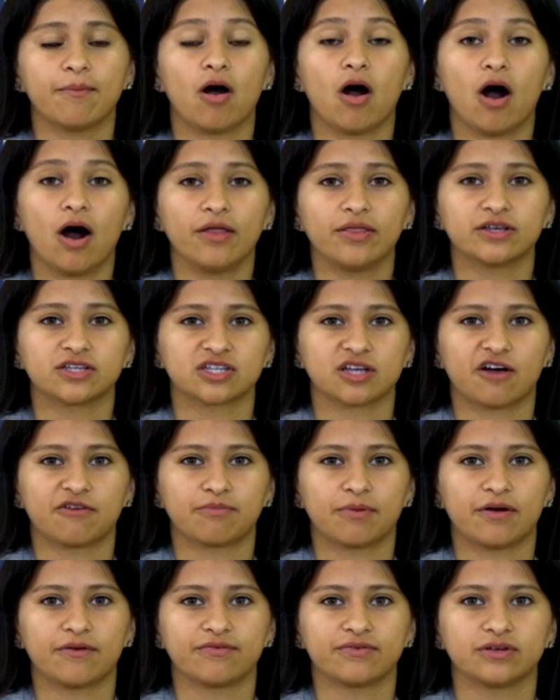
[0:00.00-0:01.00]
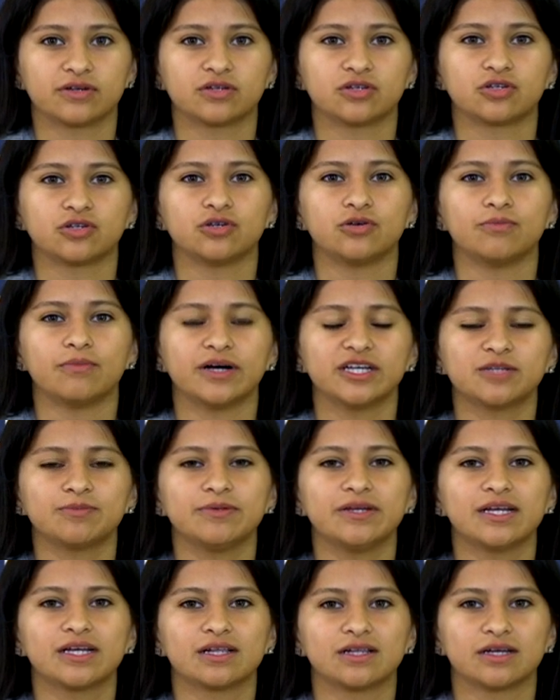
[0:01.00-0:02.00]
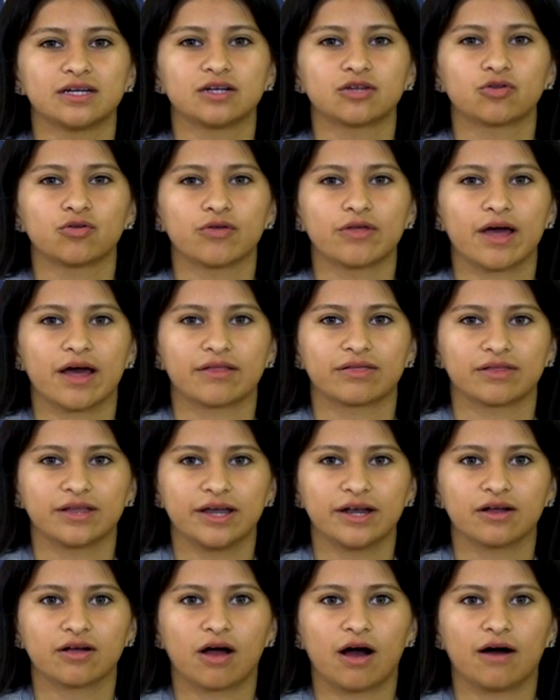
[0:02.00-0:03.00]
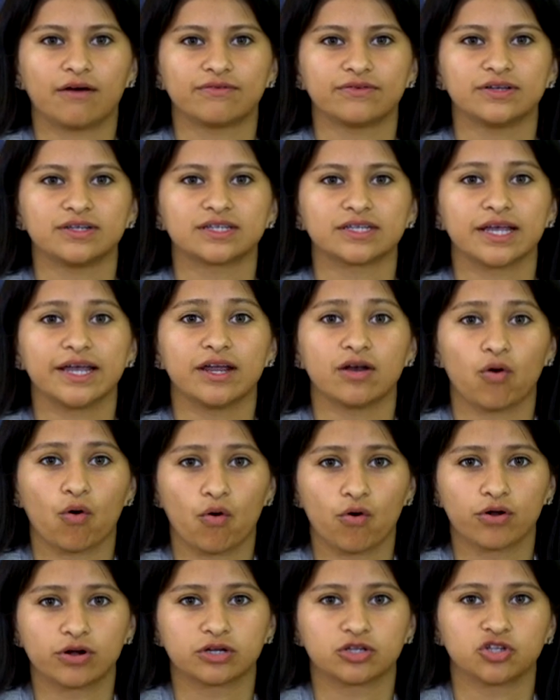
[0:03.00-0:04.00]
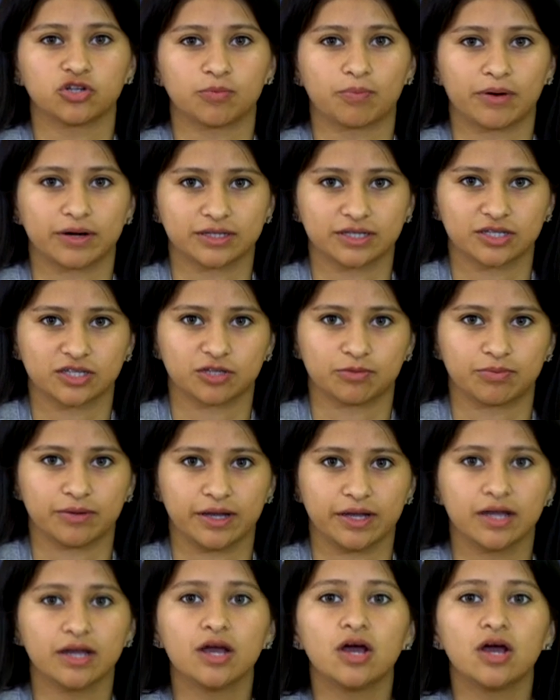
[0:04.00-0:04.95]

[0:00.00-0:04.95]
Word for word: on the softball fields. You must be cleared through the athletic office in order to participate.